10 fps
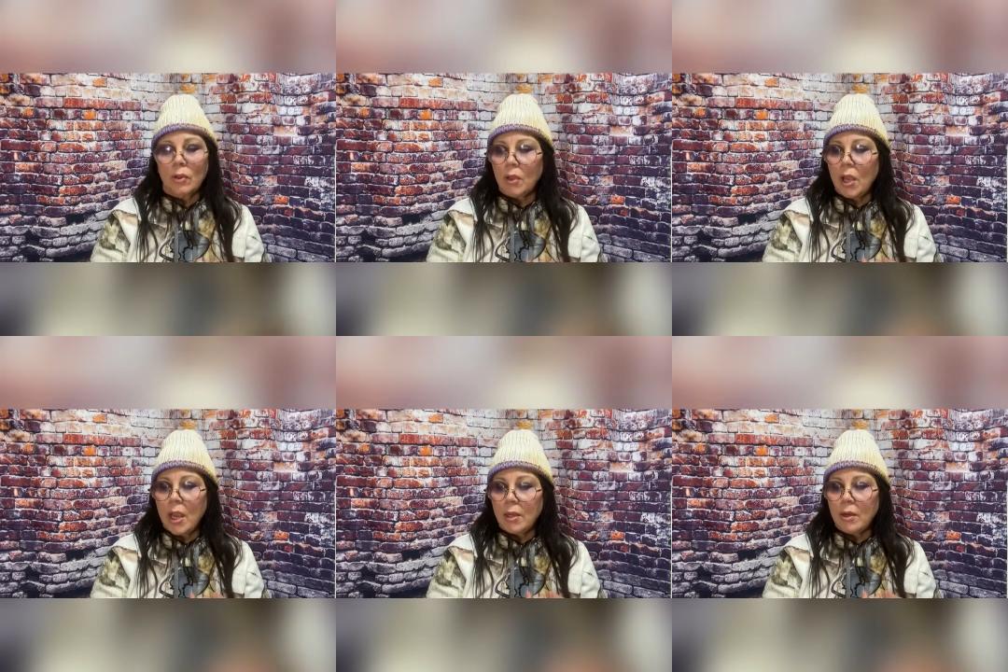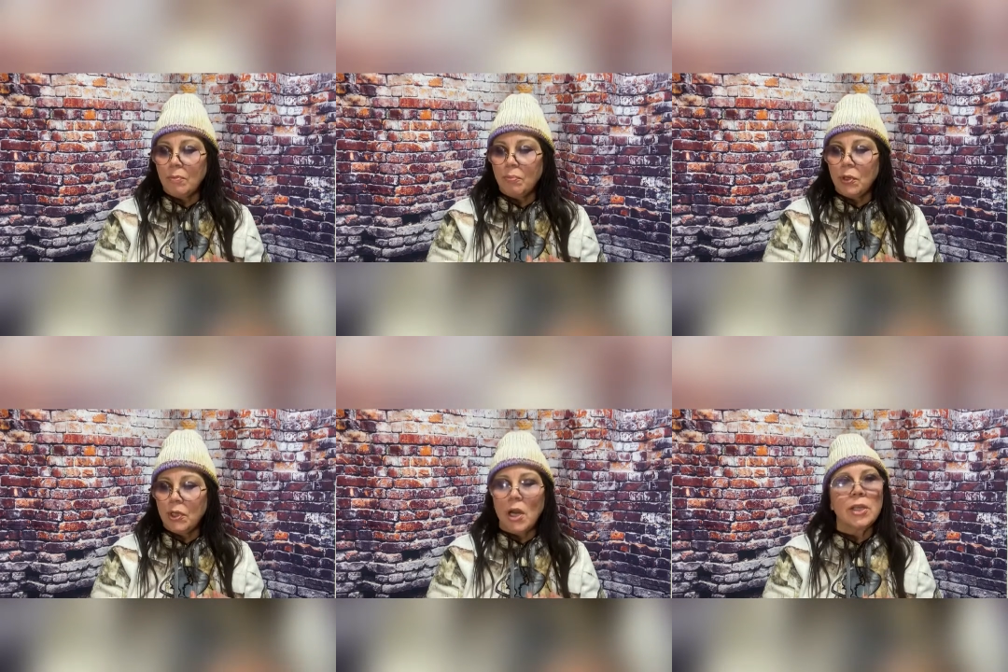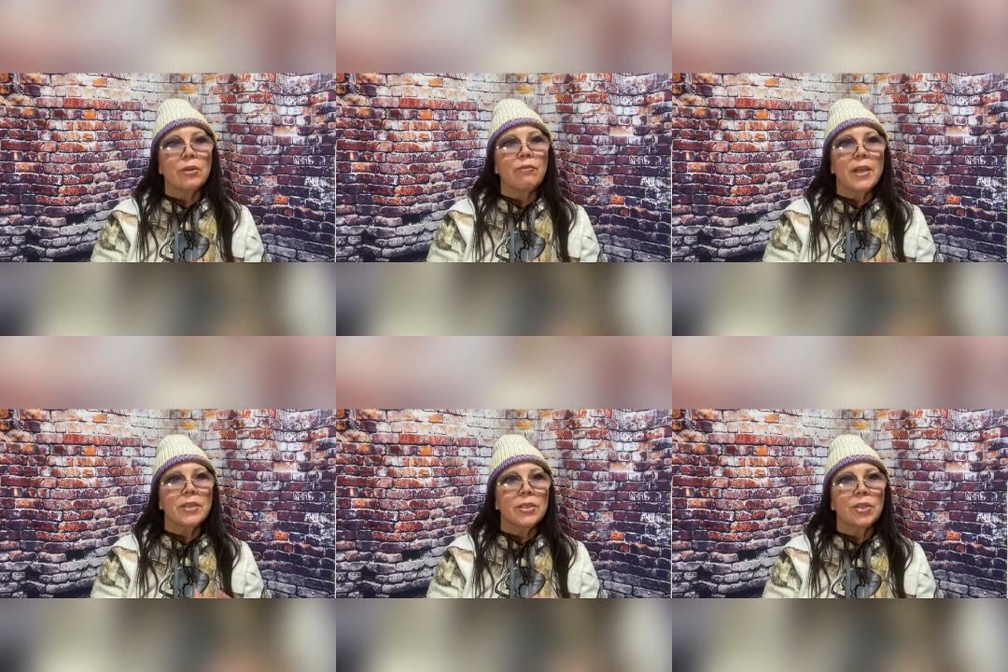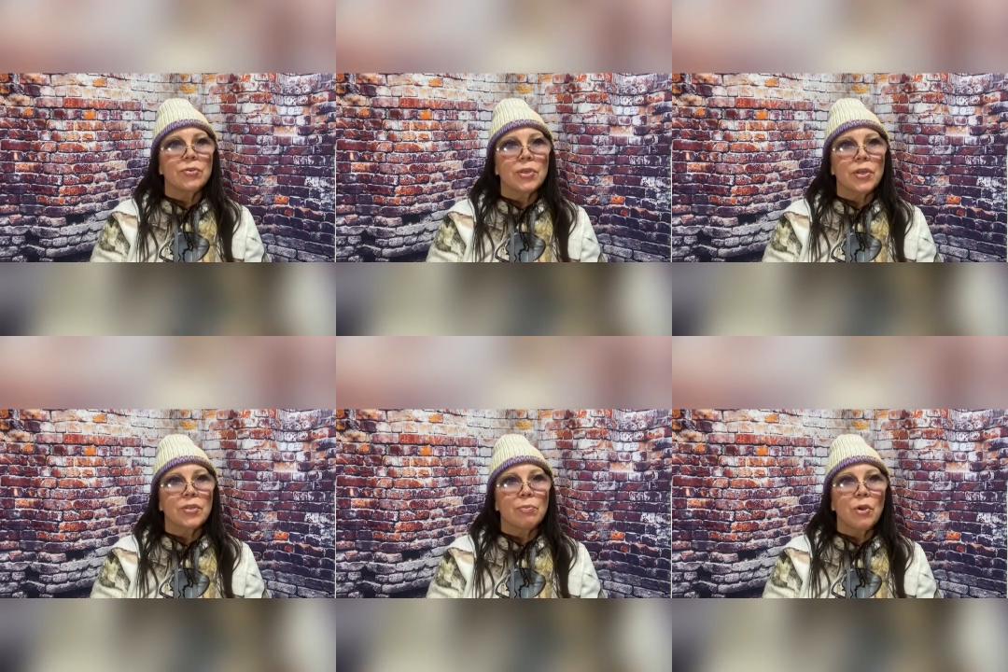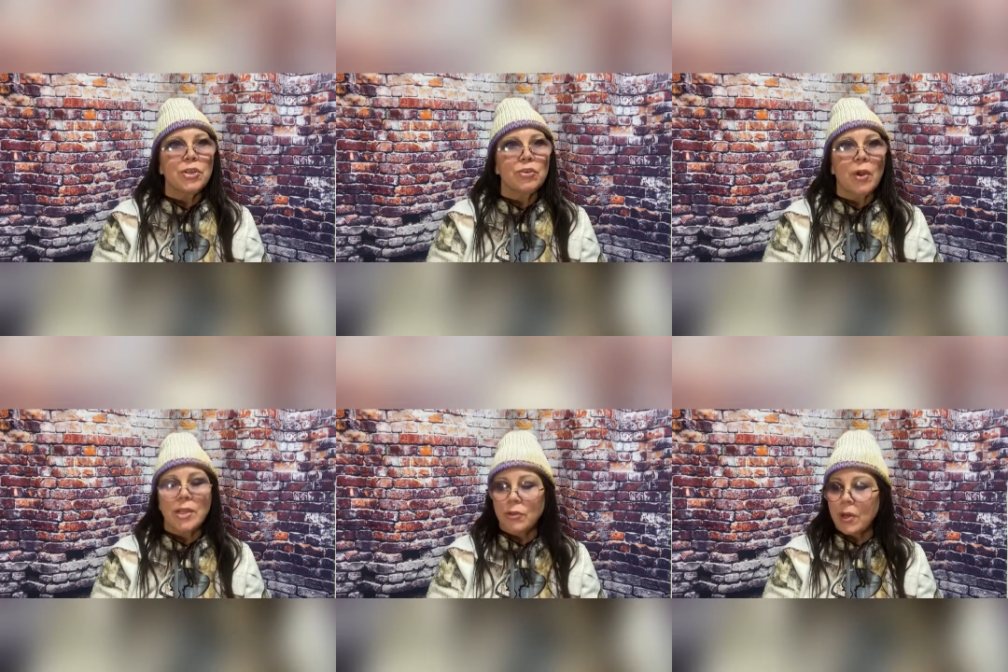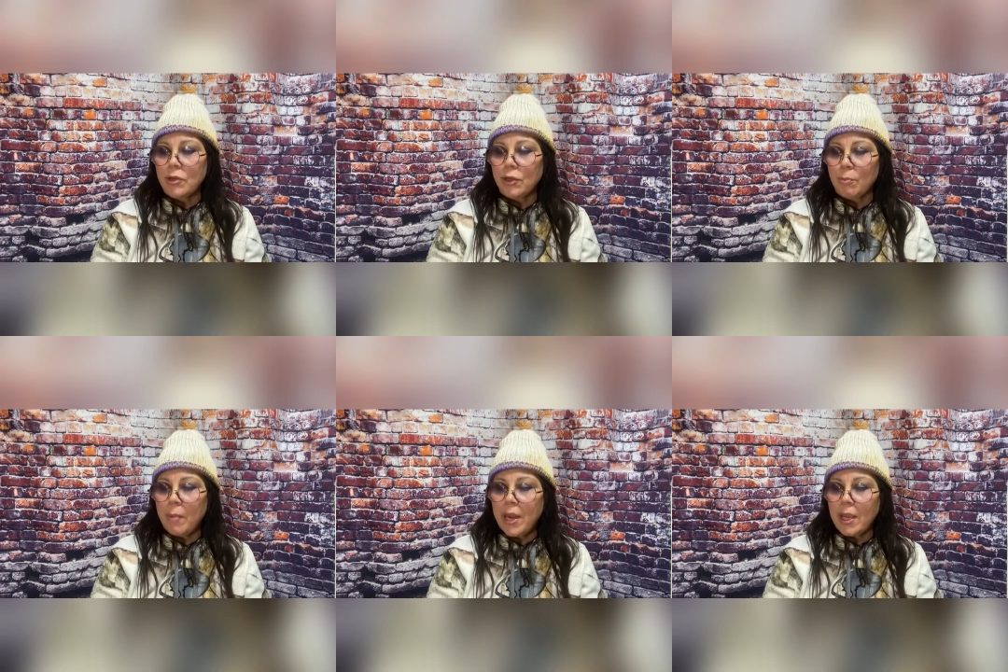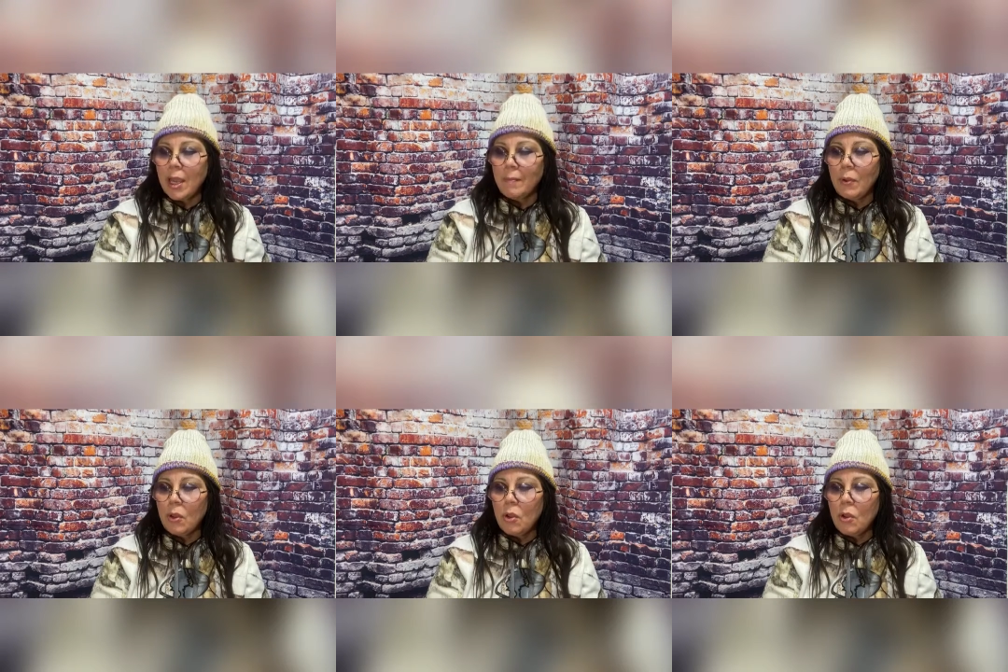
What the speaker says: and put it on your face and use it as a moisturizer under your makeup,